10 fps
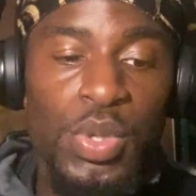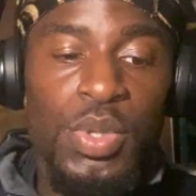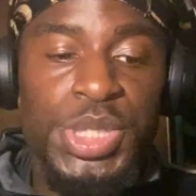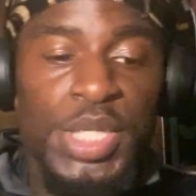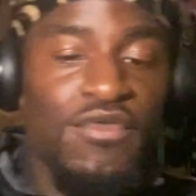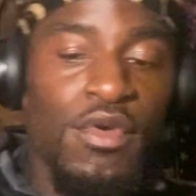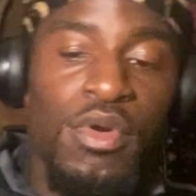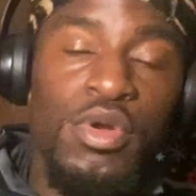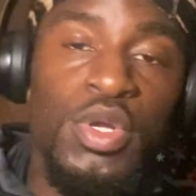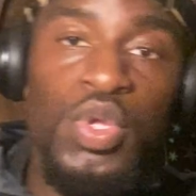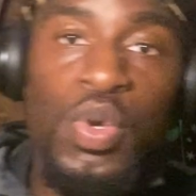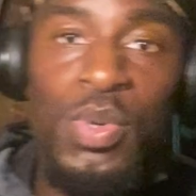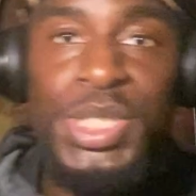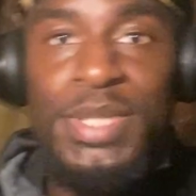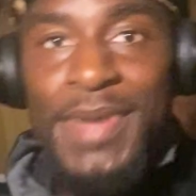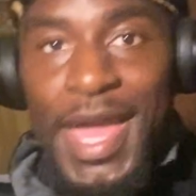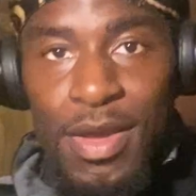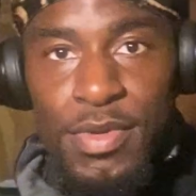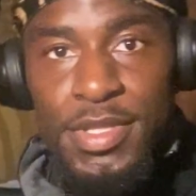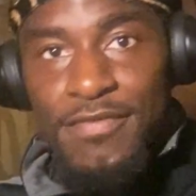doing shit wrong. You doing shit
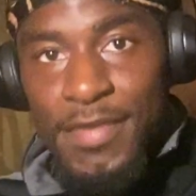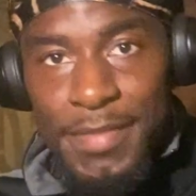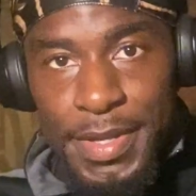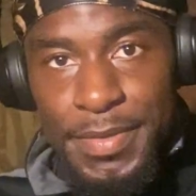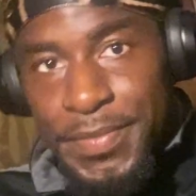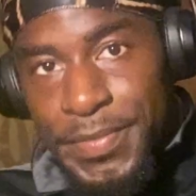backwards. Feel me?